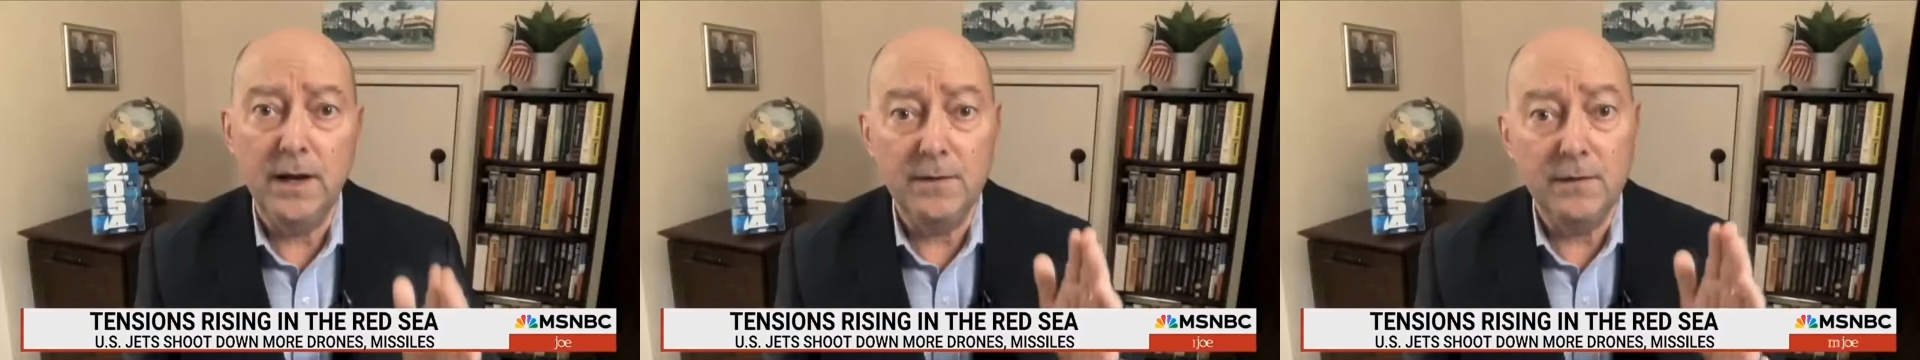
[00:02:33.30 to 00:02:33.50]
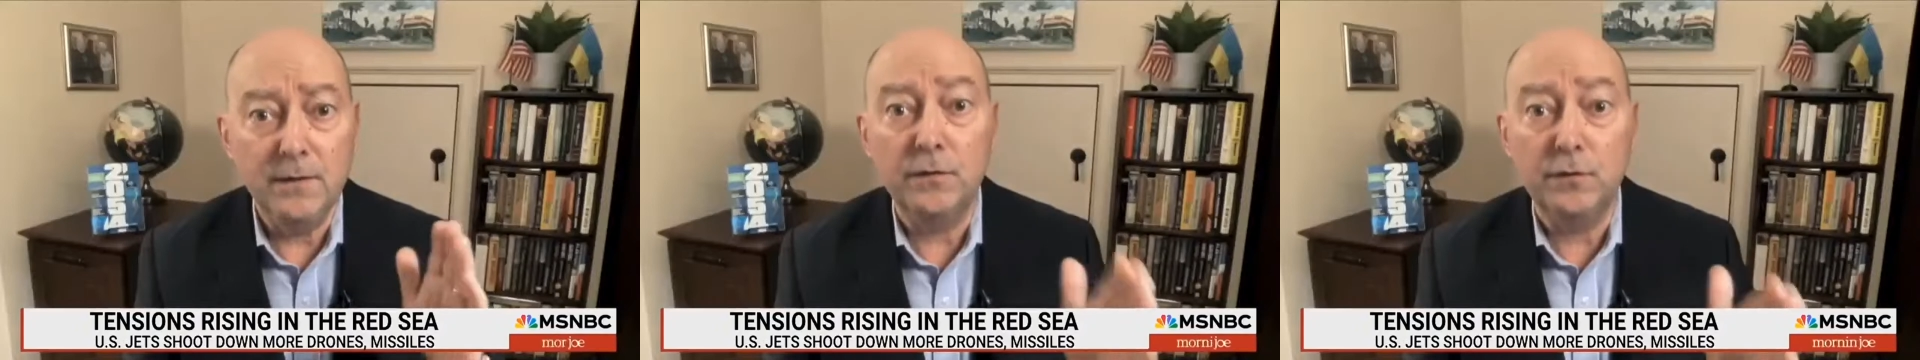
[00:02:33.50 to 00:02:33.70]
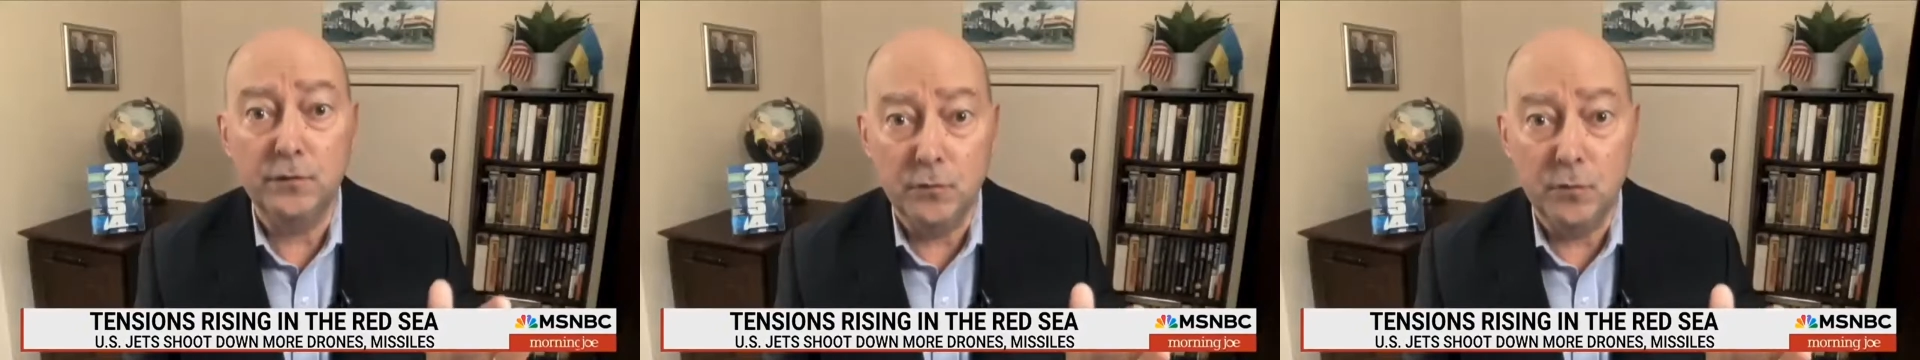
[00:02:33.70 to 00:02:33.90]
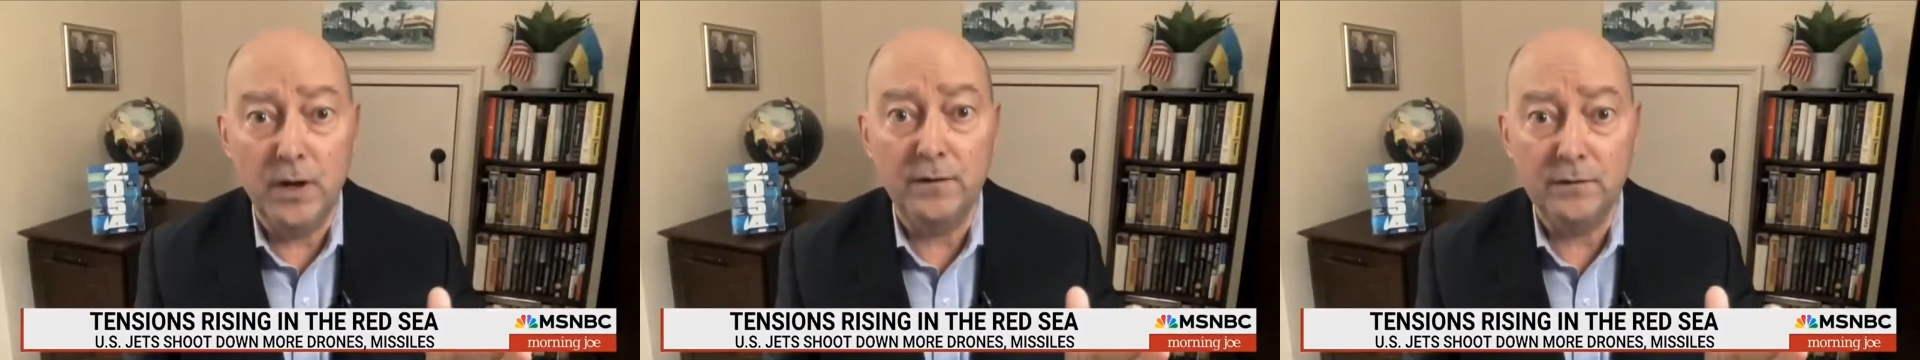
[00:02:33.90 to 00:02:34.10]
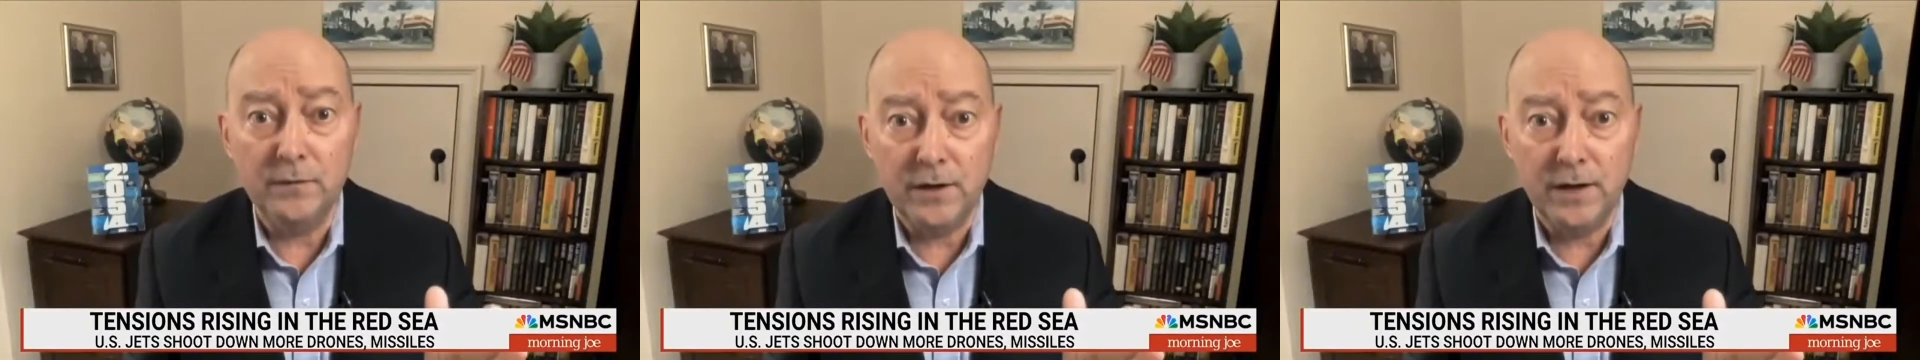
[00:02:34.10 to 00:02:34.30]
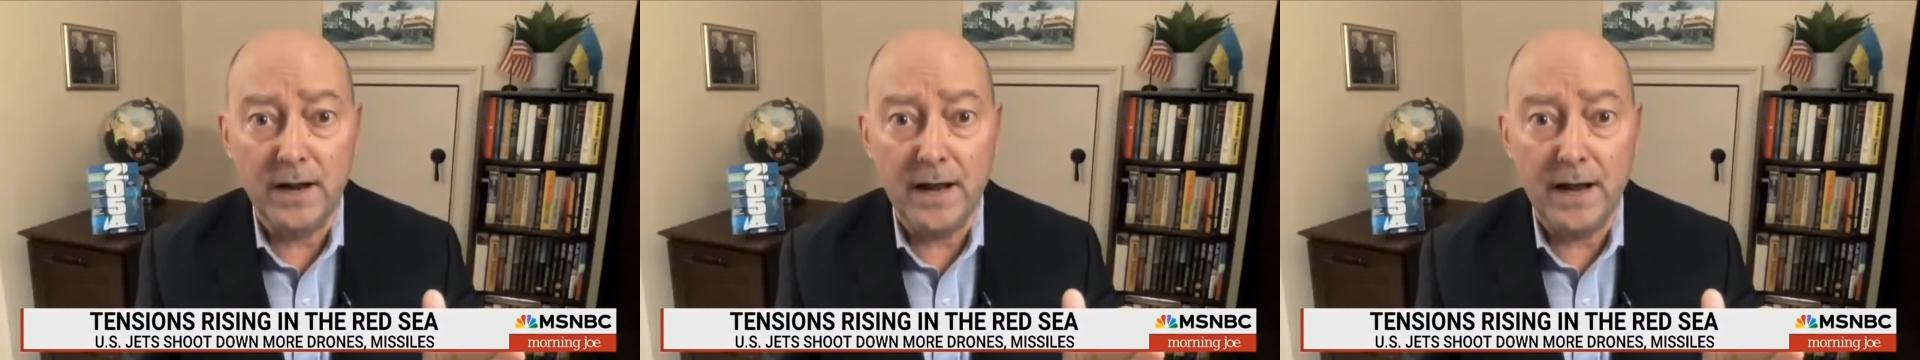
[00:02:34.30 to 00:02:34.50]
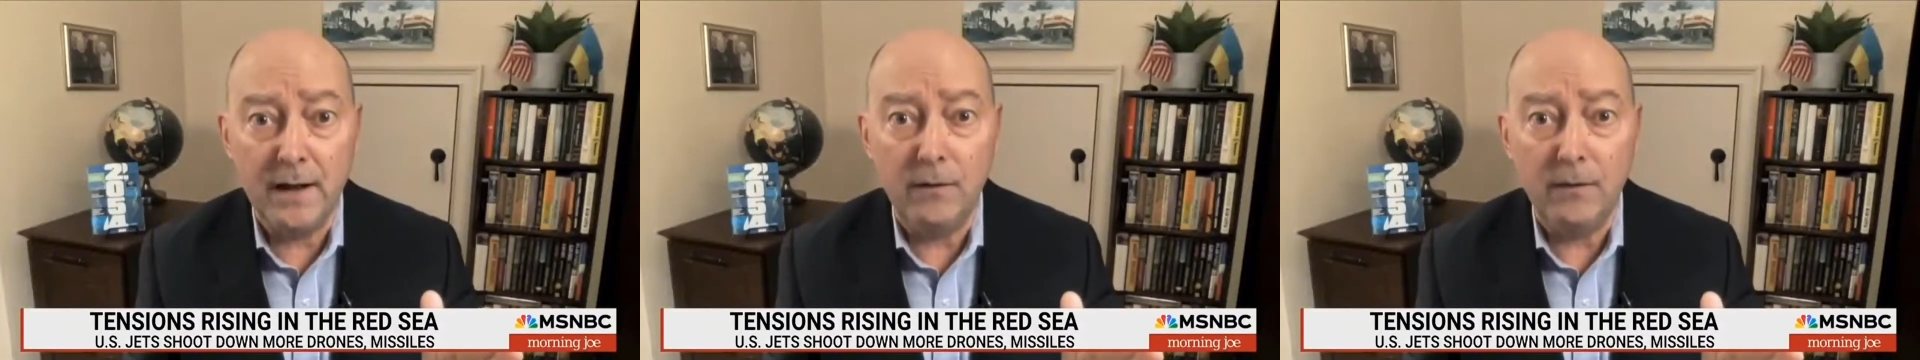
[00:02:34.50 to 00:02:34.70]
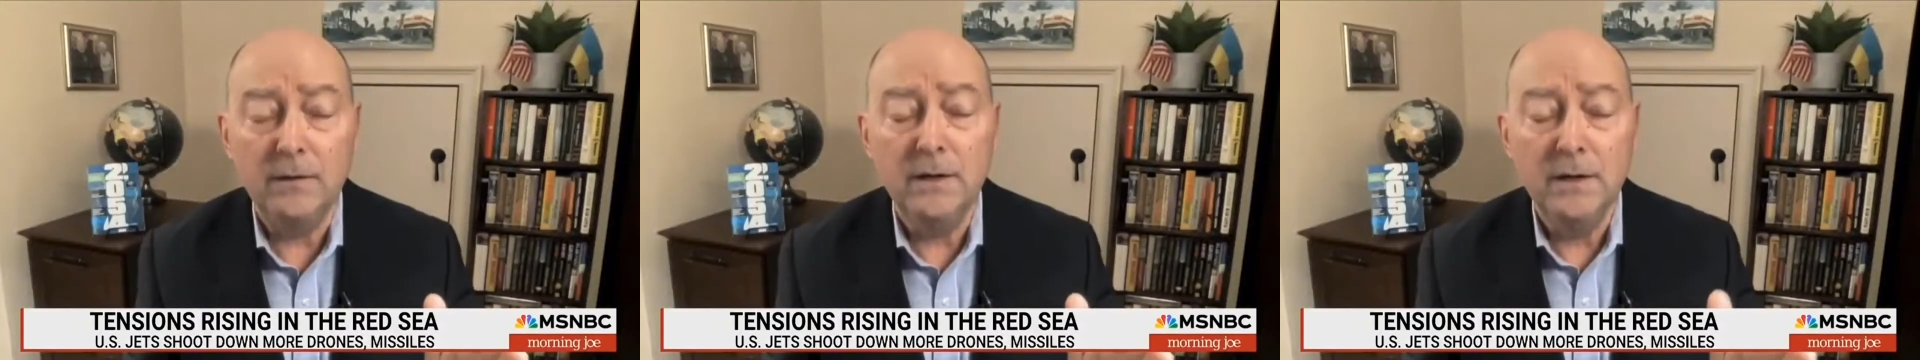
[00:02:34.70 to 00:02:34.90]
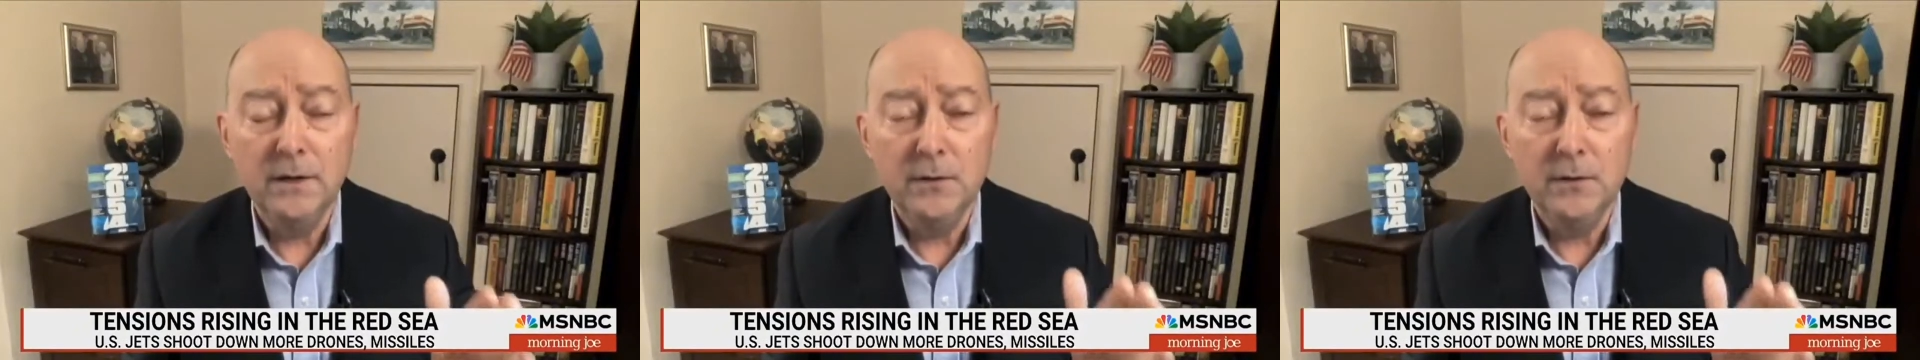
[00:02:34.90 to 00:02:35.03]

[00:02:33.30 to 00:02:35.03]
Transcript: the Suez Canal,